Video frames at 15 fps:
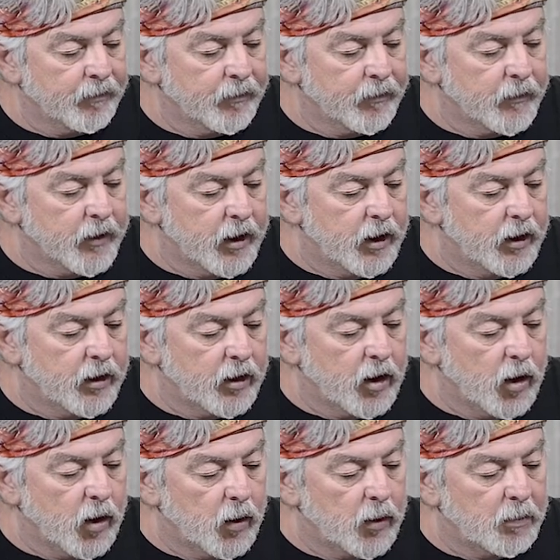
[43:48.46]
the
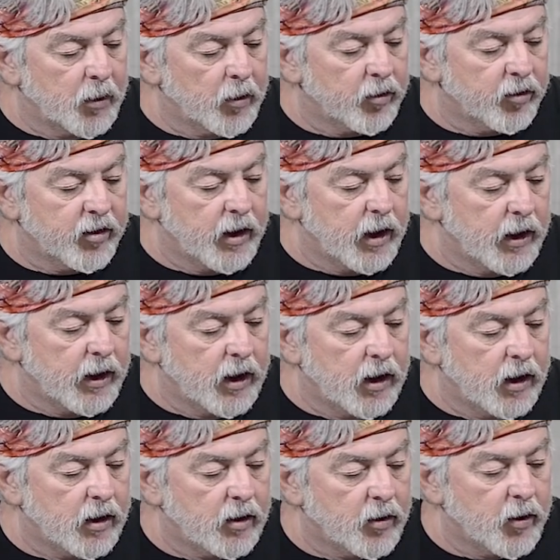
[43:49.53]
indigo, the burnt
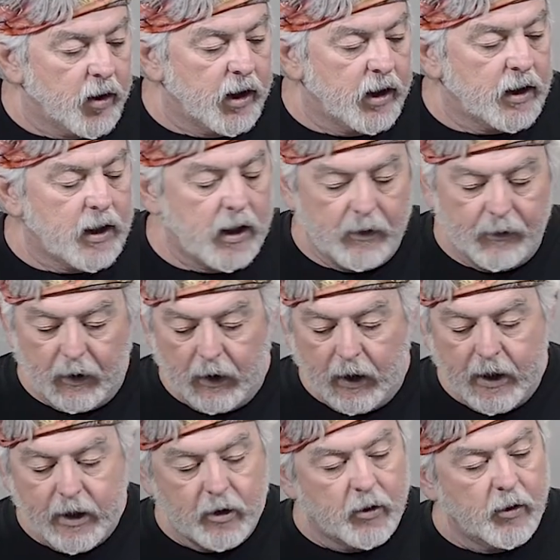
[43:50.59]
sienna, create kind of a
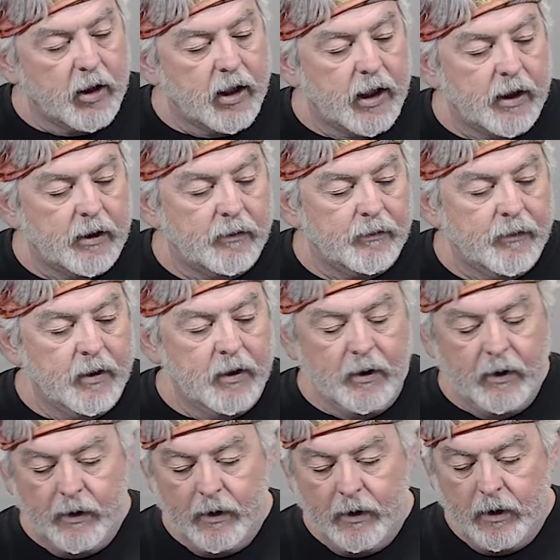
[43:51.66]
light gray,
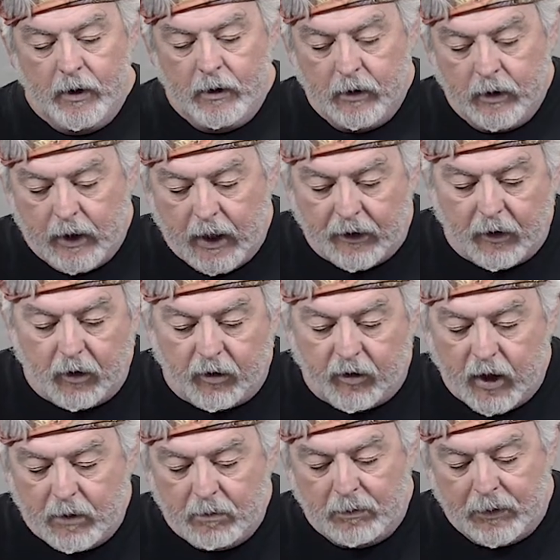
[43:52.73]
not the
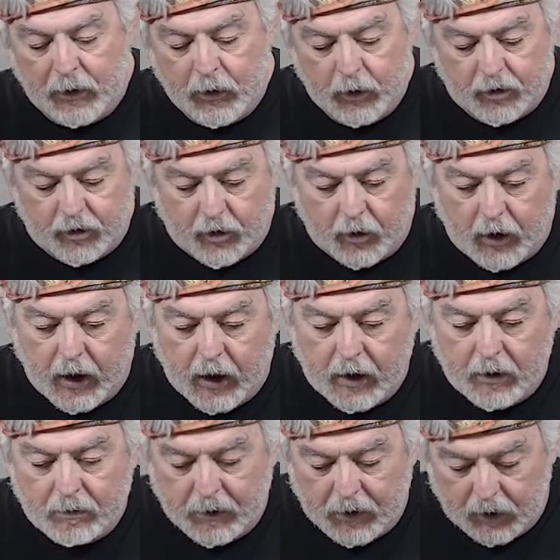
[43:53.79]
same bluish gray,
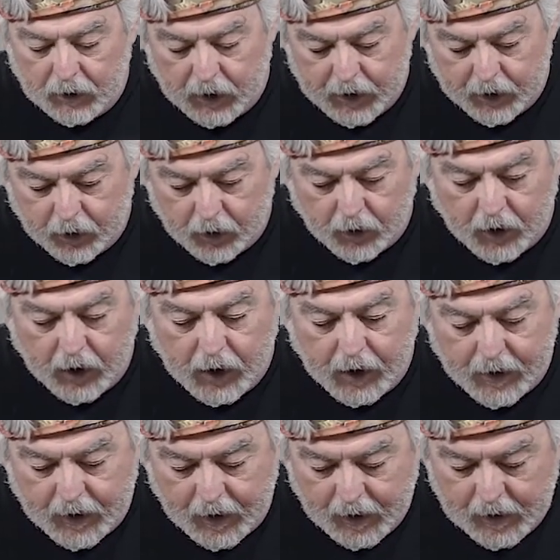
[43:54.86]
but a lighter
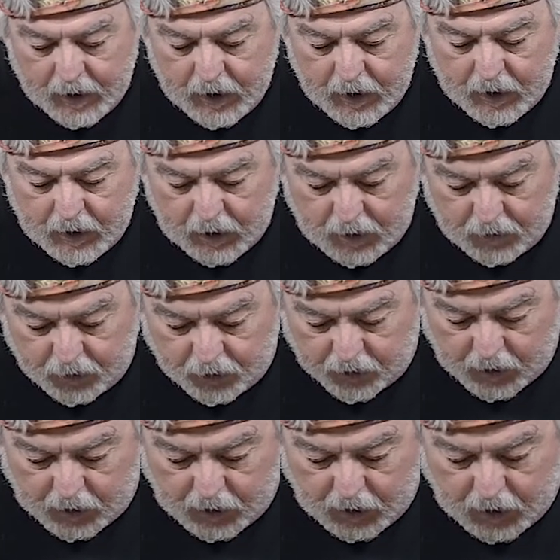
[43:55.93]
gray. I'm just
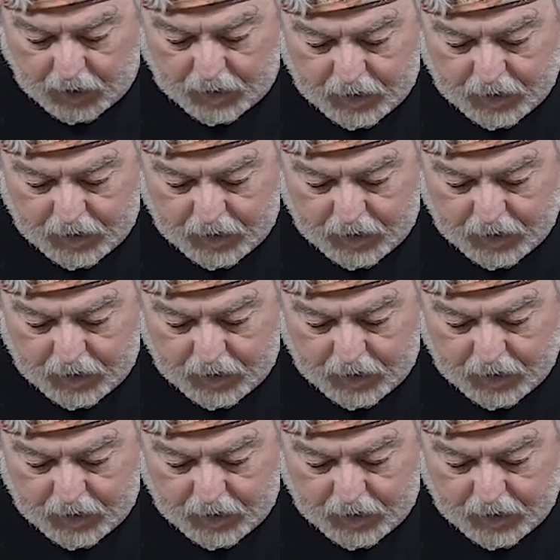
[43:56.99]
going to